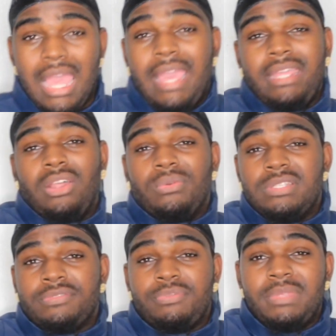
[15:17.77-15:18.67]
Ain't no
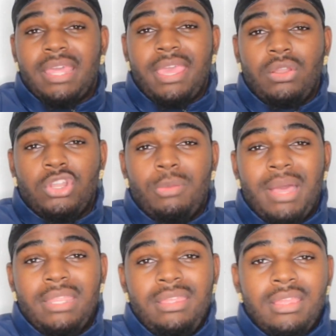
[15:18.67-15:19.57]
reason for me to hate on
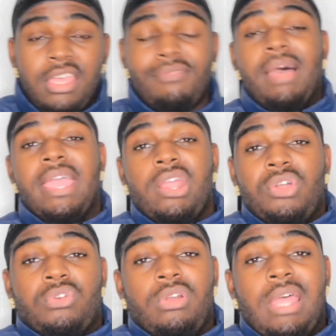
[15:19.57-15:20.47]
nobody. If my hair
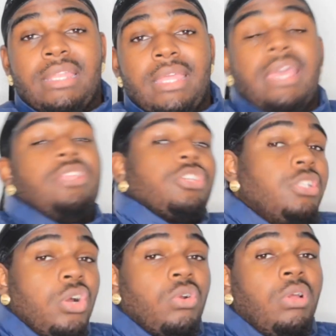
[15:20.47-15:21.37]
don't grow like that, it just
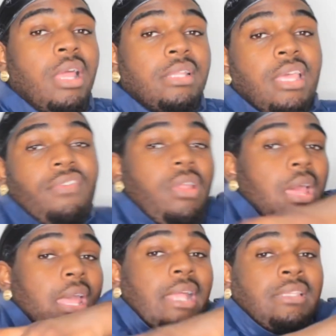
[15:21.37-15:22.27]
don't grow like that. If I don't
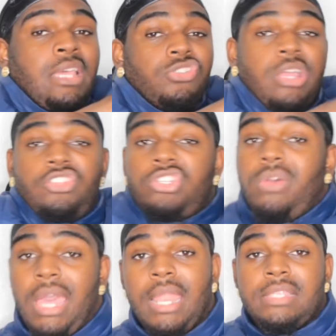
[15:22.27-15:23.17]
have that texture, I just don't
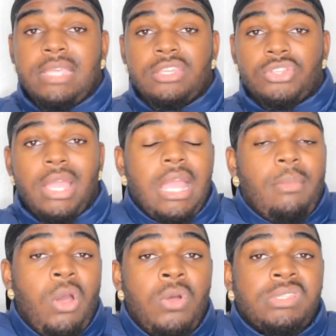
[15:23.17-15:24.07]
have that texture. I got
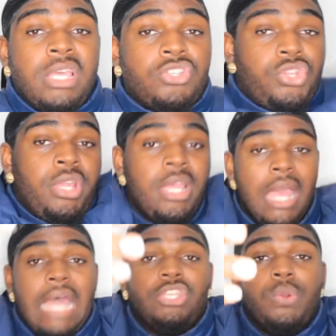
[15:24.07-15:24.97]
my own texture.
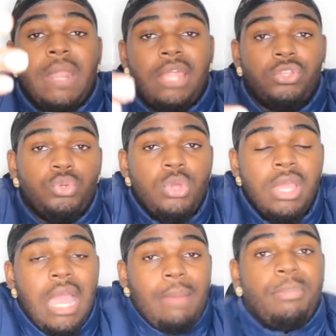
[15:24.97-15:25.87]
I do what I do.
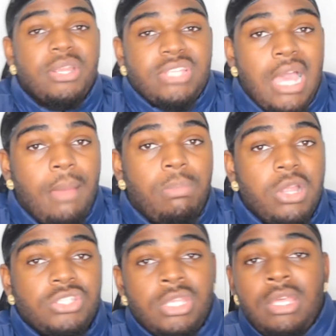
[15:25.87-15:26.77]
I brush how I
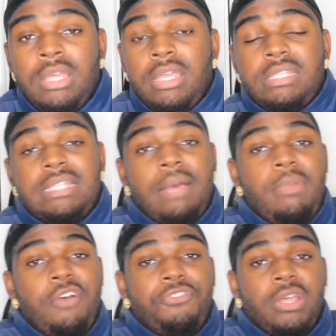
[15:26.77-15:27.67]
brush. It's not
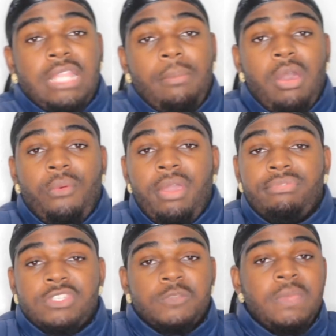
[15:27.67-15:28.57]
my fault that my
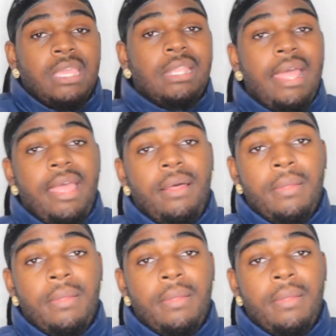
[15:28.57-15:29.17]
waves is speaking loud.